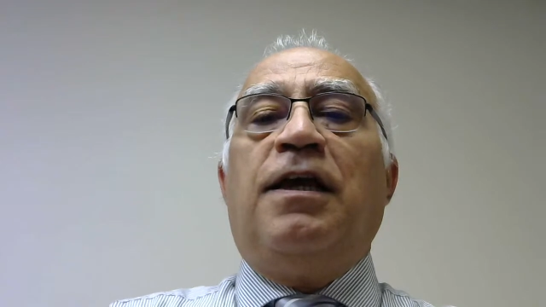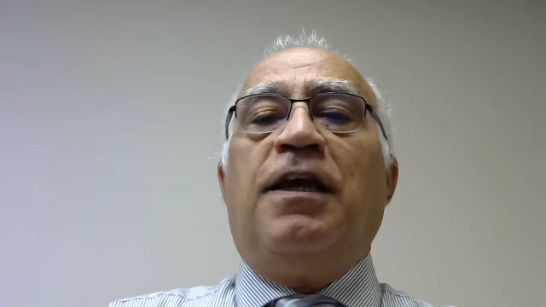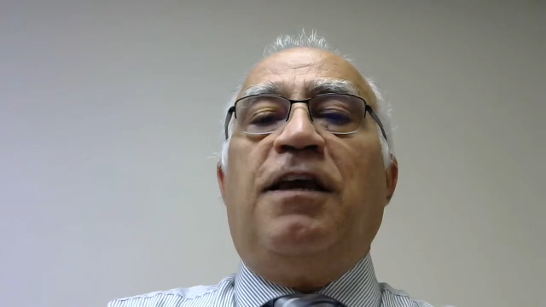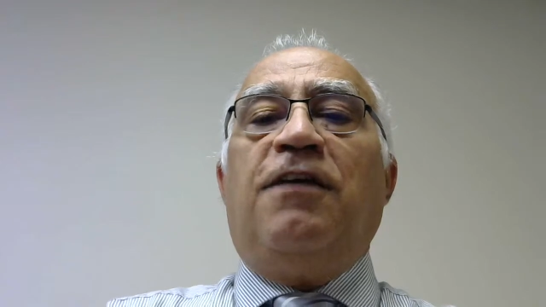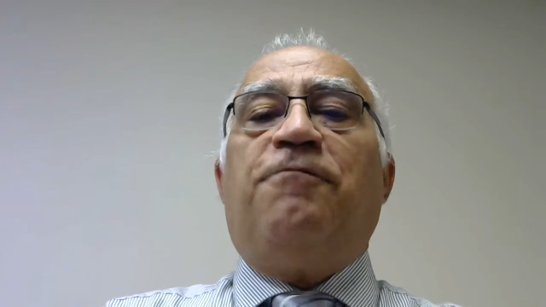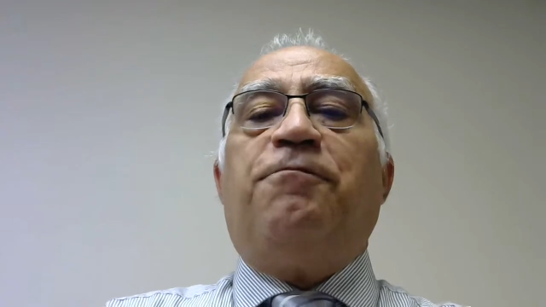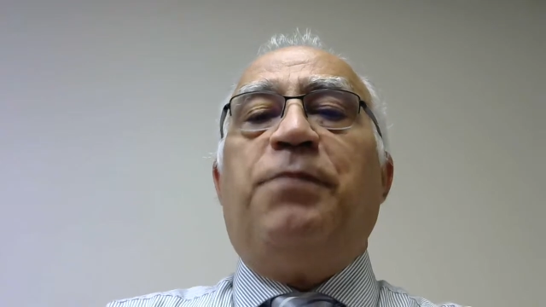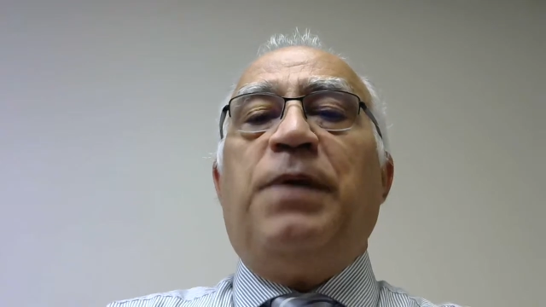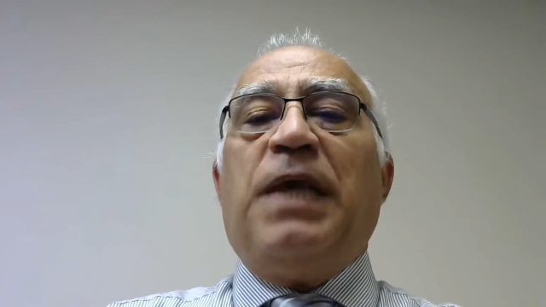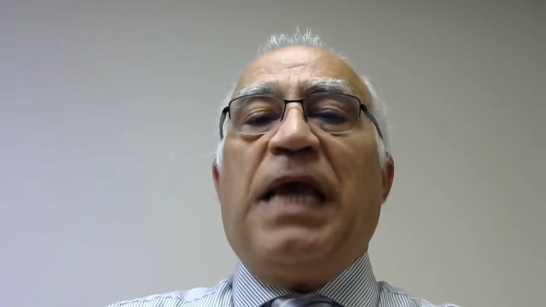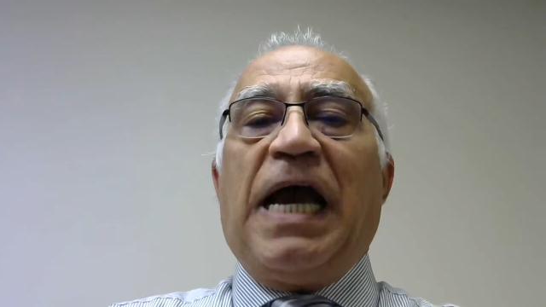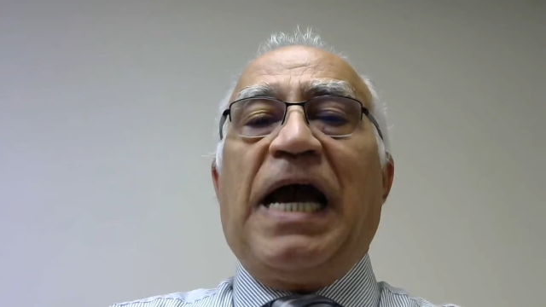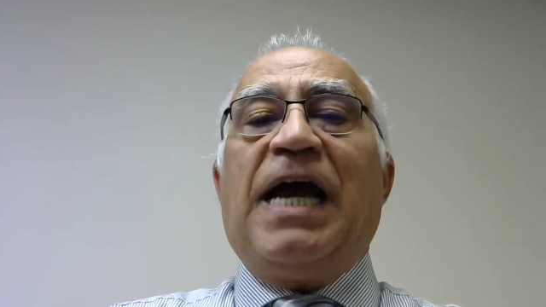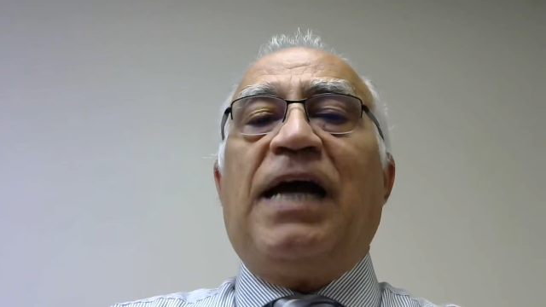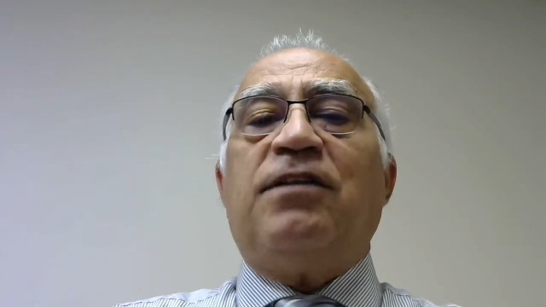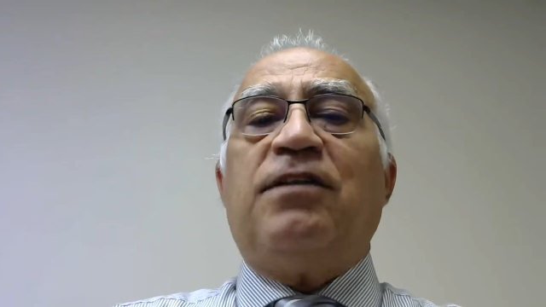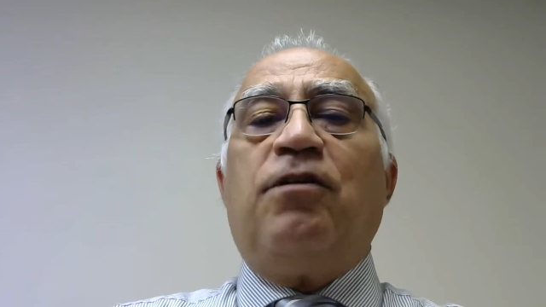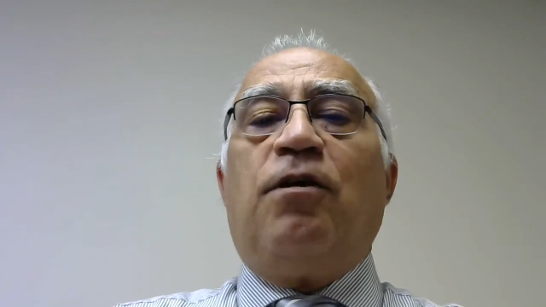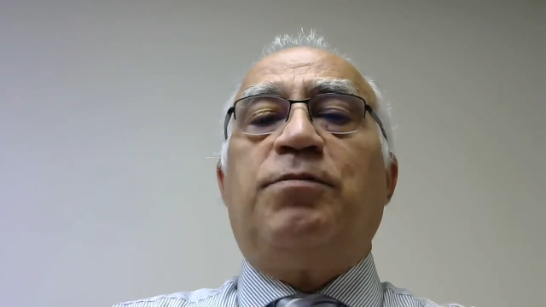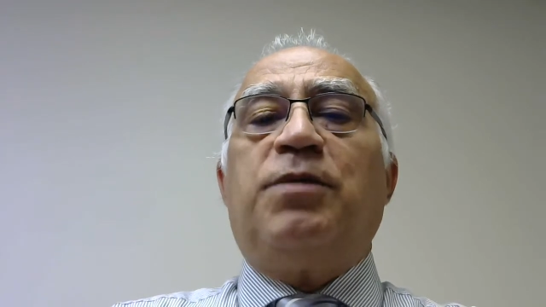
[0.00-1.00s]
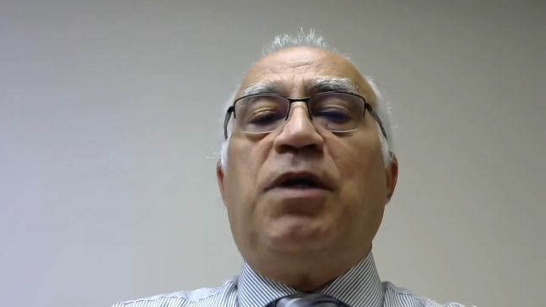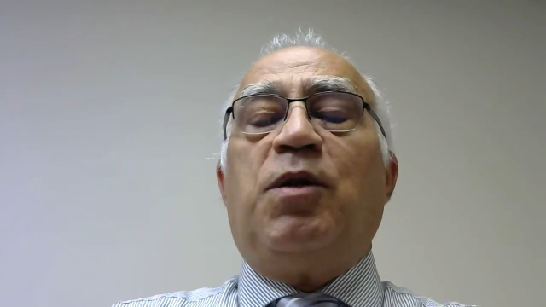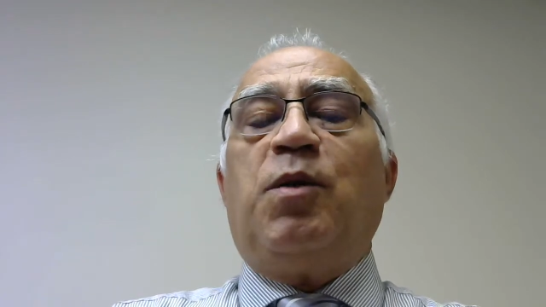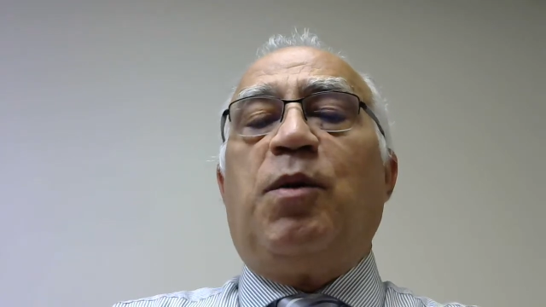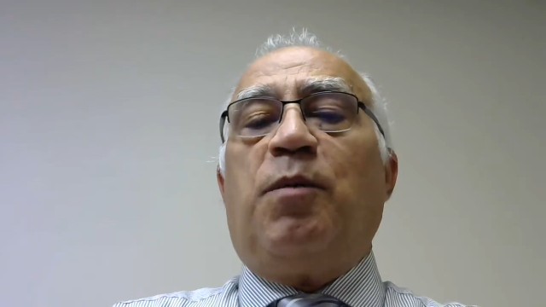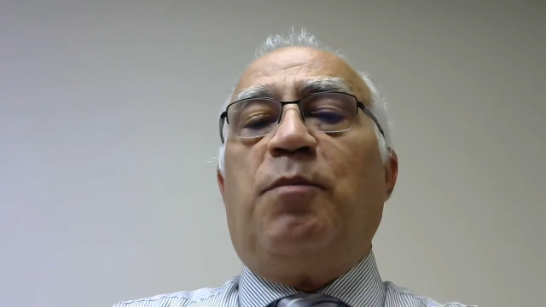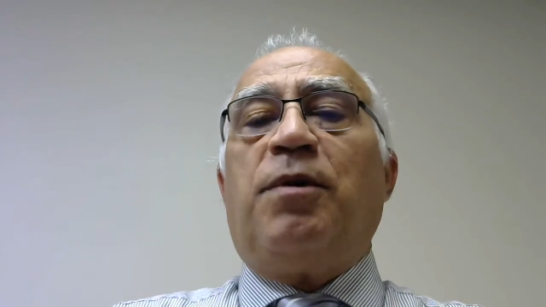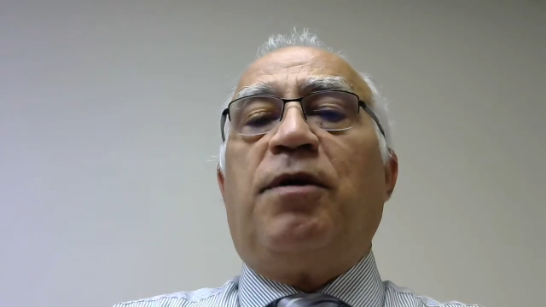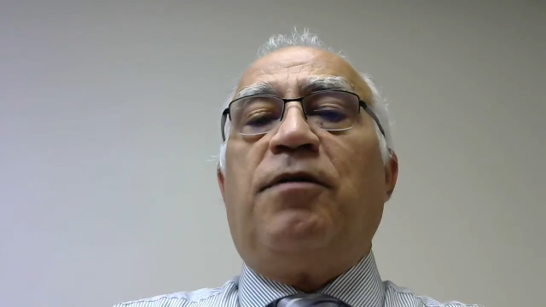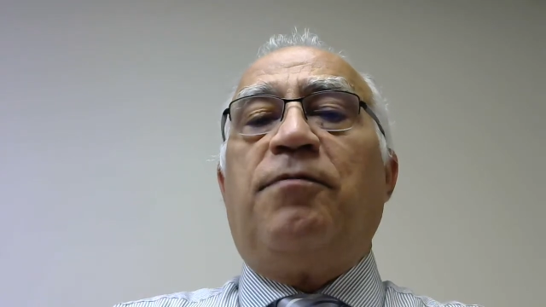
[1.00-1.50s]
If we add up the
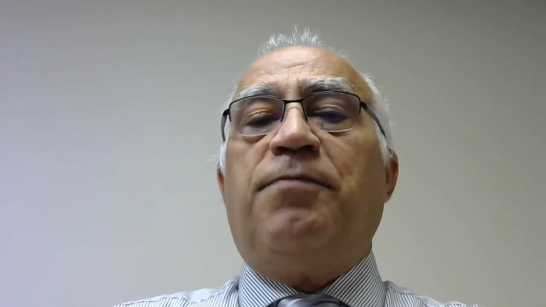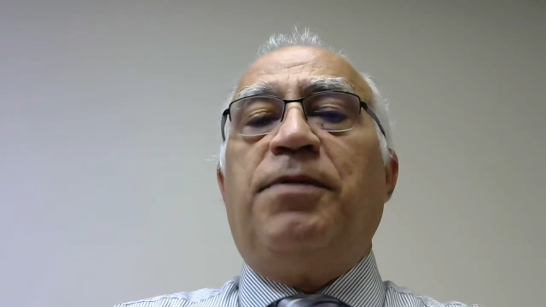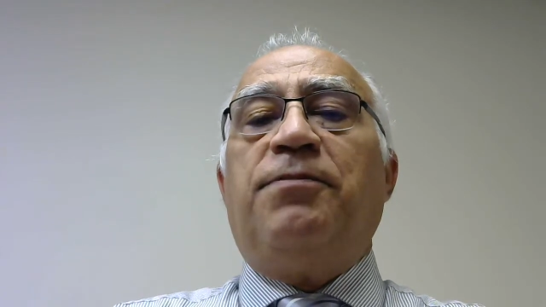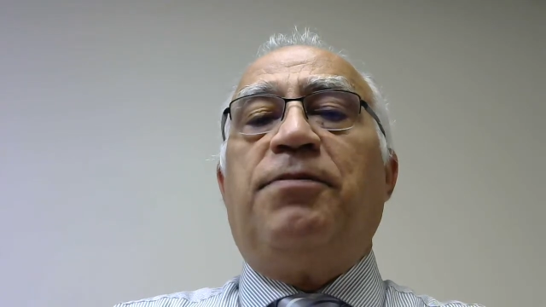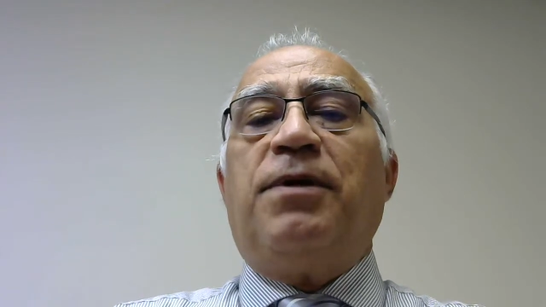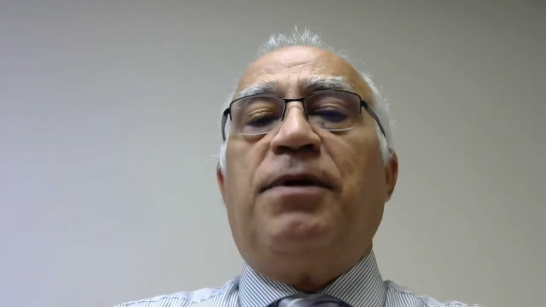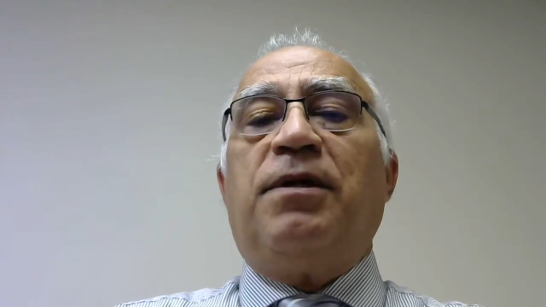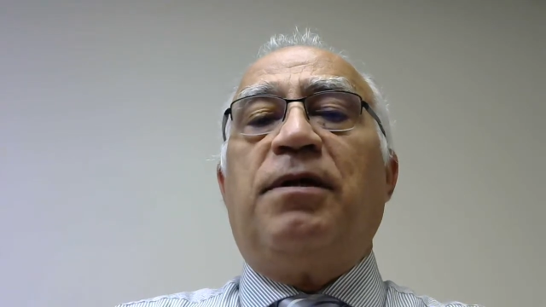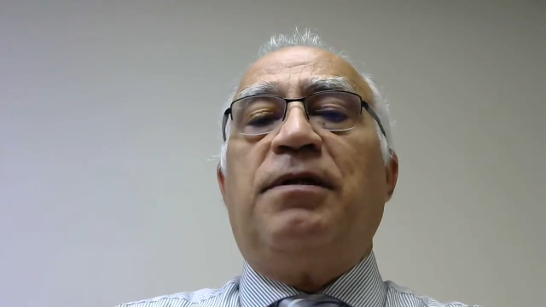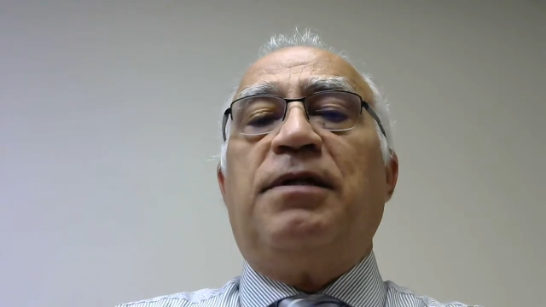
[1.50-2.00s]
number of people